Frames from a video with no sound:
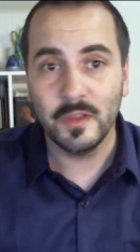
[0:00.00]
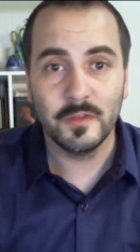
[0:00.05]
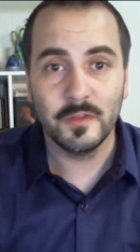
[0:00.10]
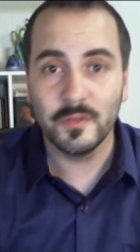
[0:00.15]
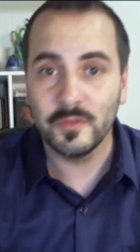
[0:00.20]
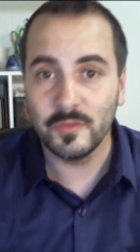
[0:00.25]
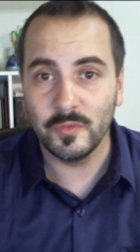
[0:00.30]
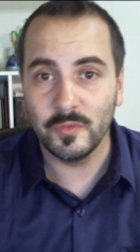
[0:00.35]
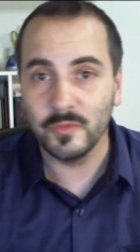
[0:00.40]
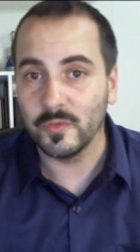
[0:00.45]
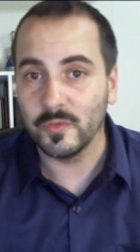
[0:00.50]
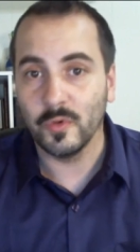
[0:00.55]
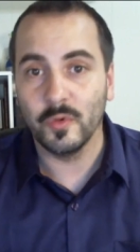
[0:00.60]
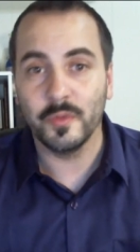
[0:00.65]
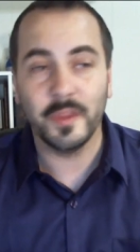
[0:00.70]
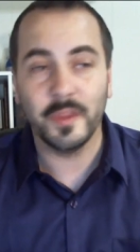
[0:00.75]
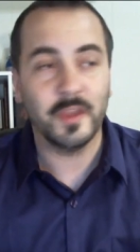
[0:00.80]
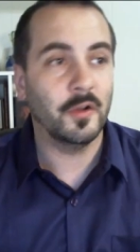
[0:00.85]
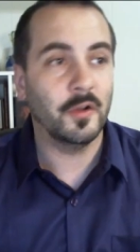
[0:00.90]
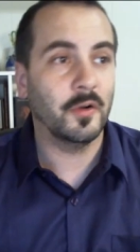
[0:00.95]
She was told
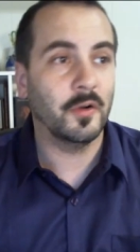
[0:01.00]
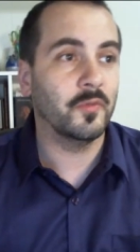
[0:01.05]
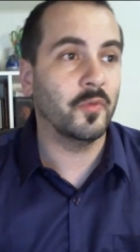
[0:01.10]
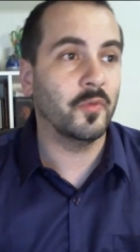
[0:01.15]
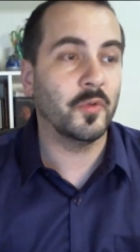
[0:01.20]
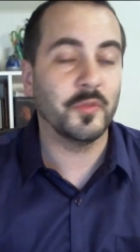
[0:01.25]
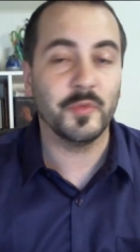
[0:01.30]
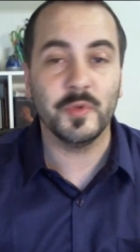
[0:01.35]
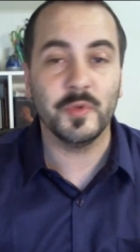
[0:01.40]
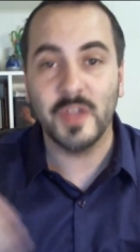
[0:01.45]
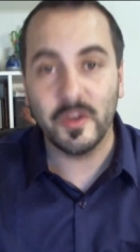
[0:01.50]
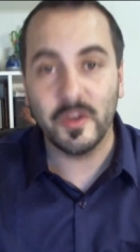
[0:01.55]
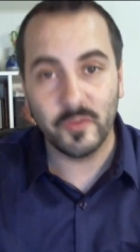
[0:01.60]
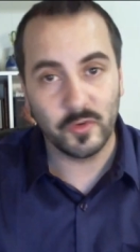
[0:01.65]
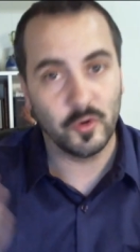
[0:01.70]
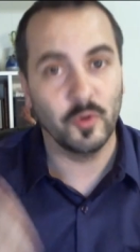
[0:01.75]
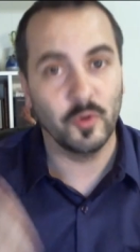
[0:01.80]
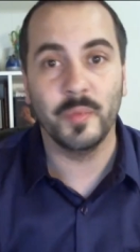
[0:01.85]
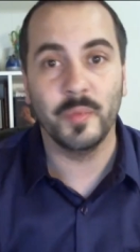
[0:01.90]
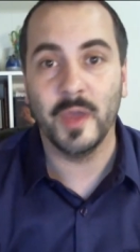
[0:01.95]
that her voice would never
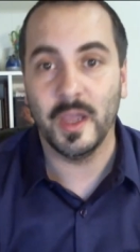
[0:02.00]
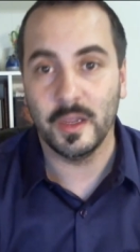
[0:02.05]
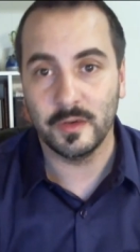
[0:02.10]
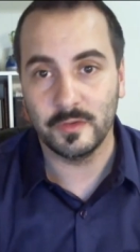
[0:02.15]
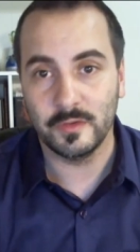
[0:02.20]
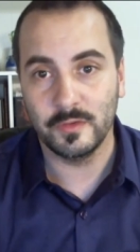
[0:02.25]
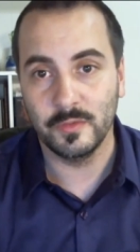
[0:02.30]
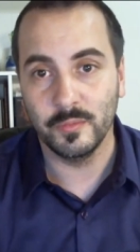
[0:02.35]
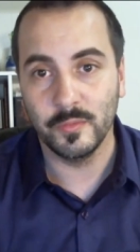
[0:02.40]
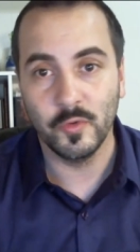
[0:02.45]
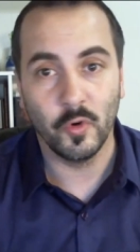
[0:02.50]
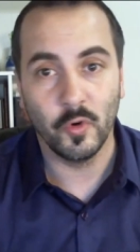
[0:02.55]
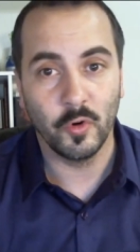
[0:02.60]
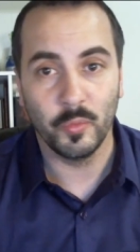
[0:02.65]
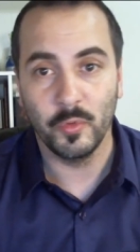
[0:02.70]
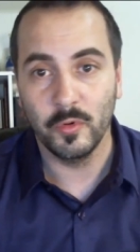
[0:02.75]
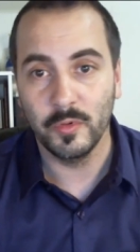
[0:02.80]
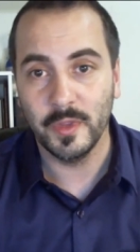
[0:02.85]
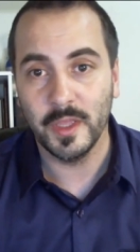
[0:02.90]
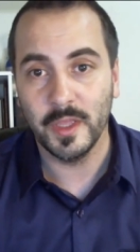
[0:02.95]
go back to
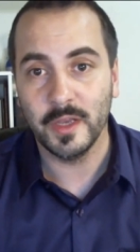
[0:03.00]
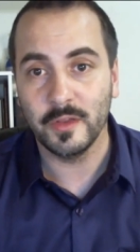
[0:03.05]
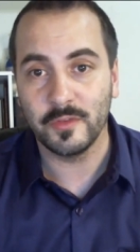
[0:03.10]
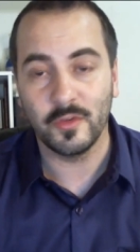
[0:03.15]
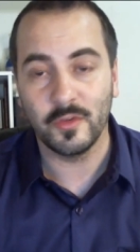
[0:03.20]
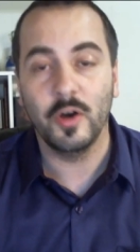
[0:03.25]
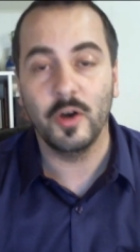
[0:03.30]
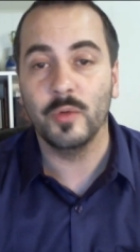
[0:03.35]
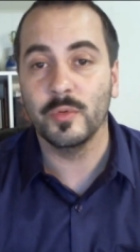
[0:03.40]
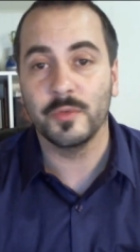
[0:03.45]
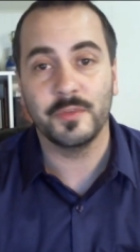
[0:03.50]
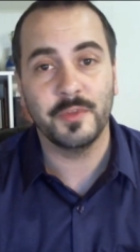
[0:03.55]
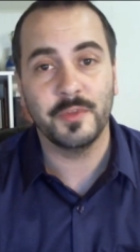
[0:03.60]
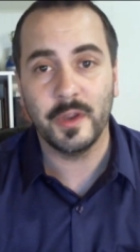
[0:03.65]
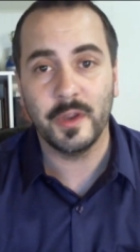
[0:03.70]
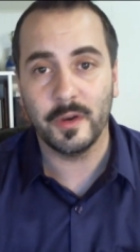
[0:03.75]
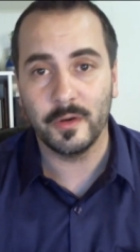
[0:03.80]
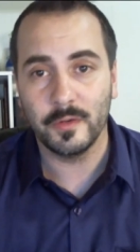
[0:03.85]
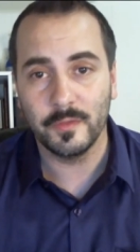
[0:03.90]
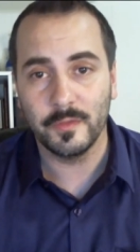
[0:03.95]
normal, and it's almost
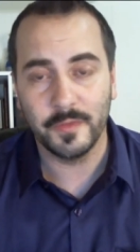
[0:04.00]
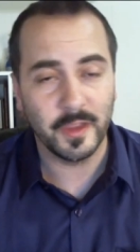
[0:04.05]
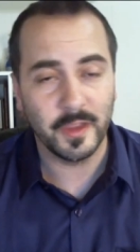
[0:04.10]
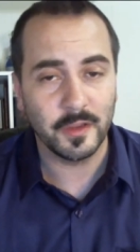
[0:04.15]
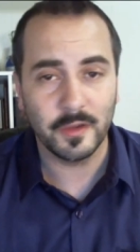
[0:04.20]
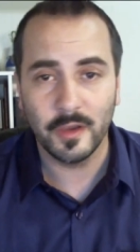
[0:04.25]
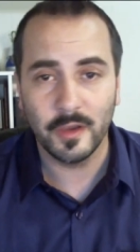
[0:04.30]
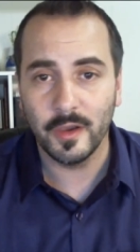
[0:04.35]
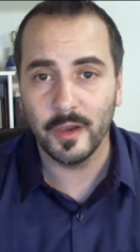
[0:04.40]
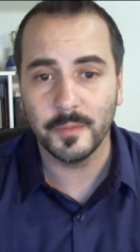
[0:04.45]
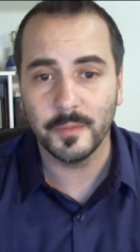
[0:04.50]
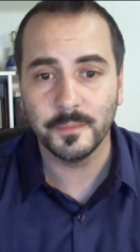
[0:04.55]
there. Thank God.